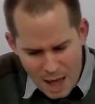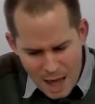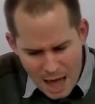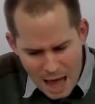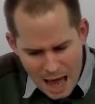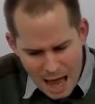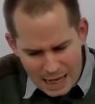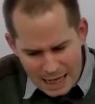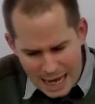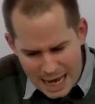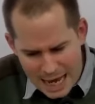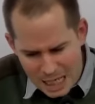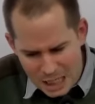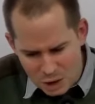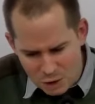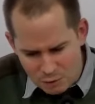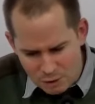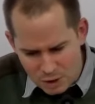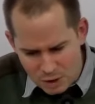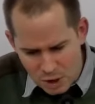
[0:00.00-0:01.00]
And at
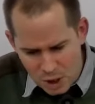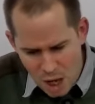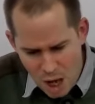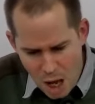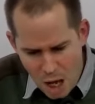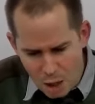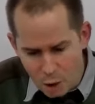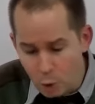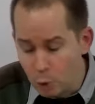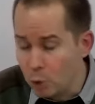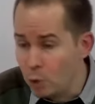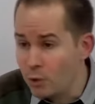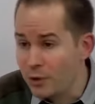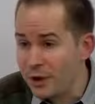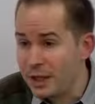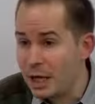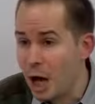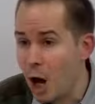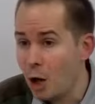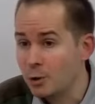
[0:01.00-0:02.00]
his return, all
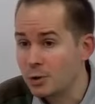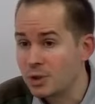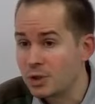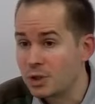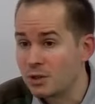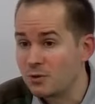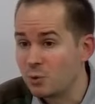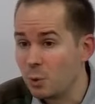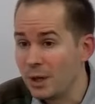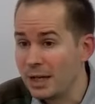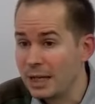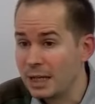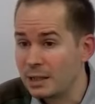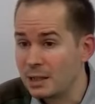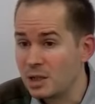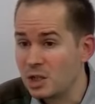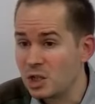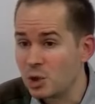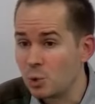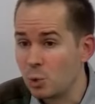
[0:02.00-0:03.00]
the hosts of
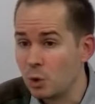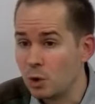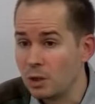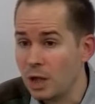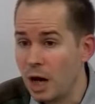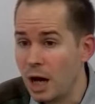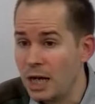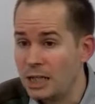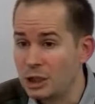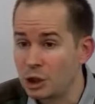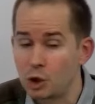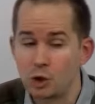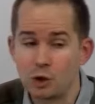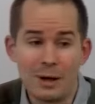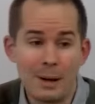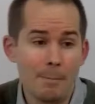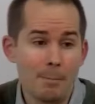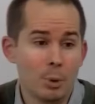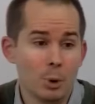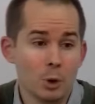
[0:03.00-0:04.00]
wickedness will lie
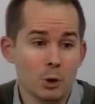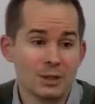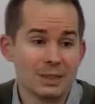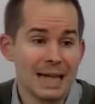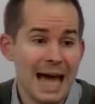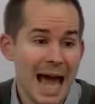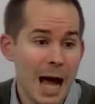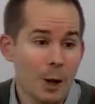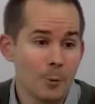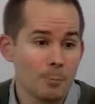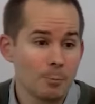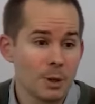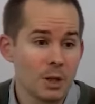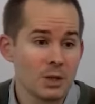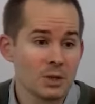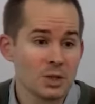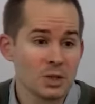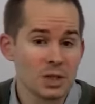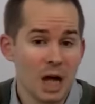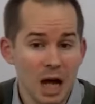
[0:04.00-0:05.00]
trampled and
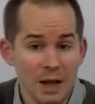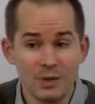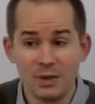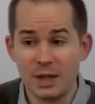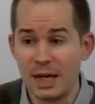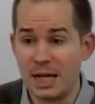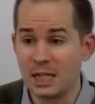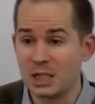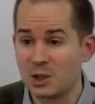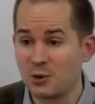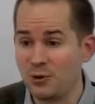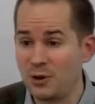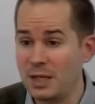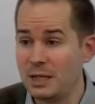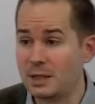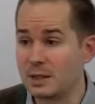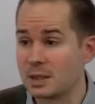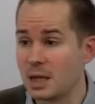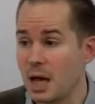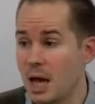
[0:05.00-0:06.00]
helpless under his
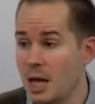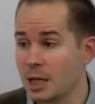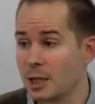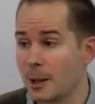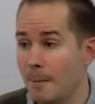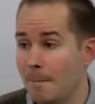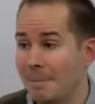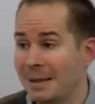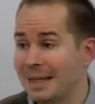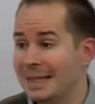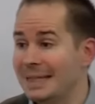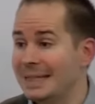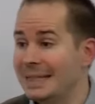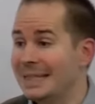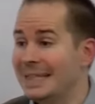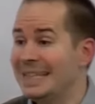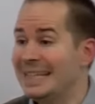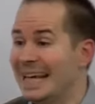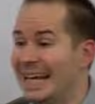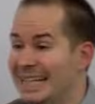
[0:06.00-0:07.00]
feet,
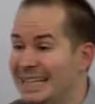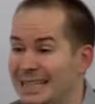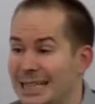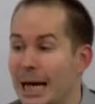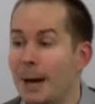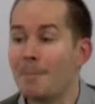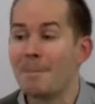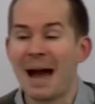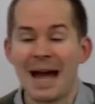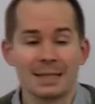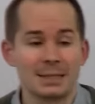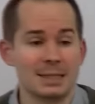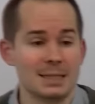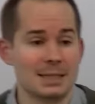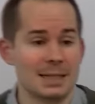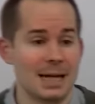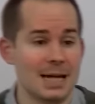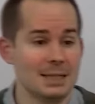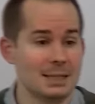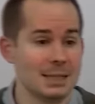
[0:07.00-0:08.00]
completely
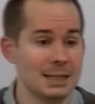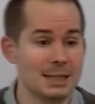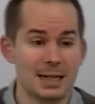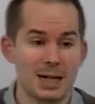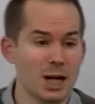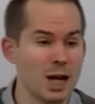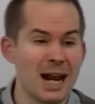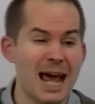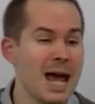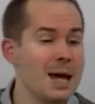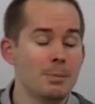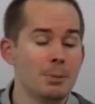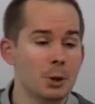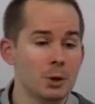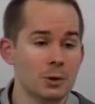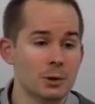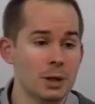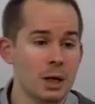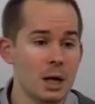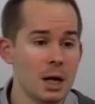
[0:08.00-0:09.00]
incapacitated and
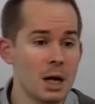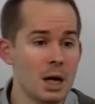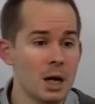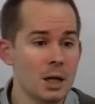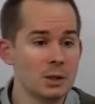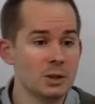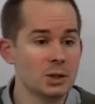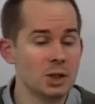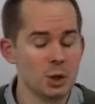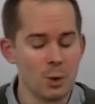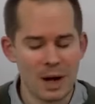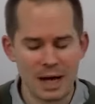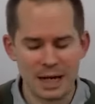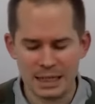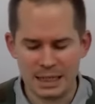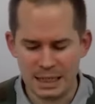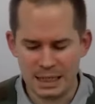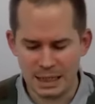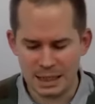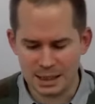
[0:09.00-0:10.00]
unable to do
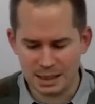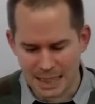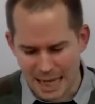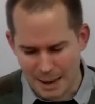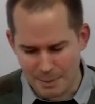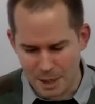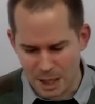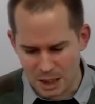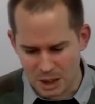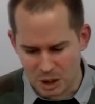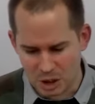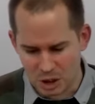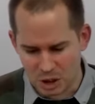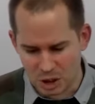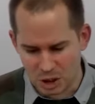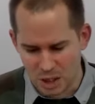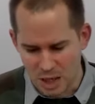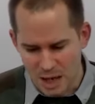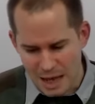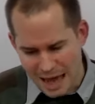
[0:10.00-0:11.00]
any
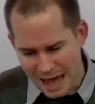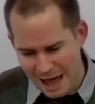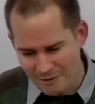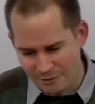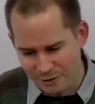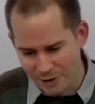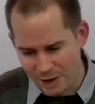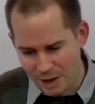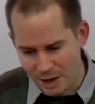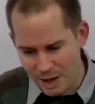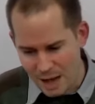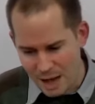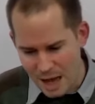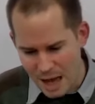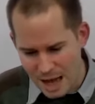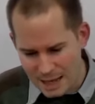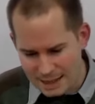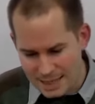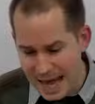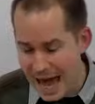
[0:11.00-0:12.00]
damage ever
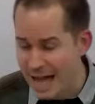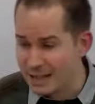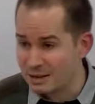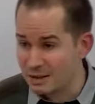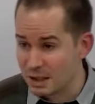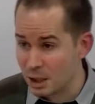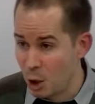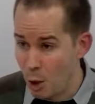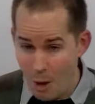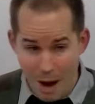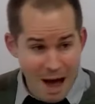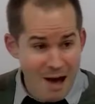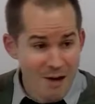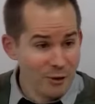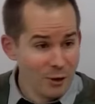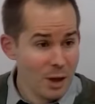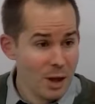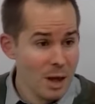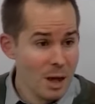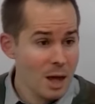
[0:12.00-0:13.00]
again. So
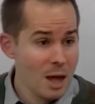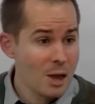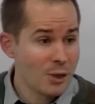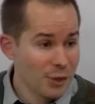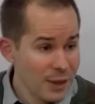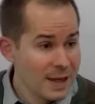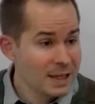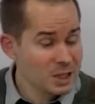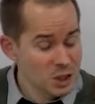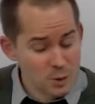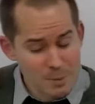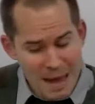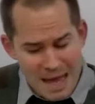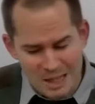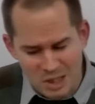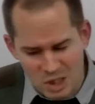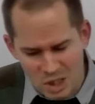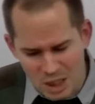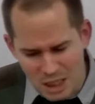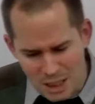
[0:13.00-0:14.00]
however things may
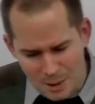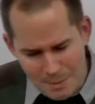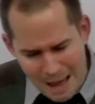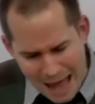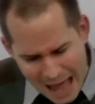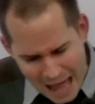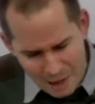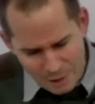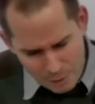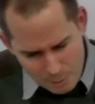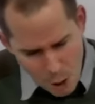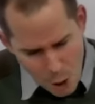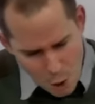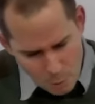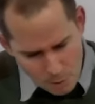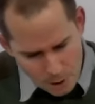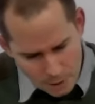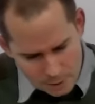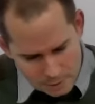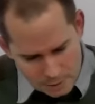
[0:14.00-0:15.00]
seem at the
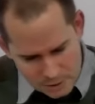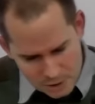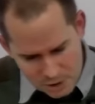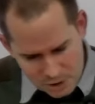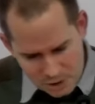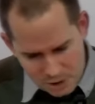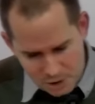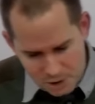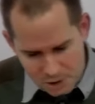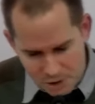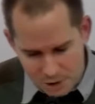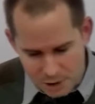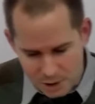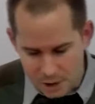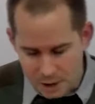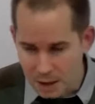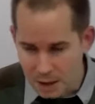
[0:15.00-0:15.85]
moment,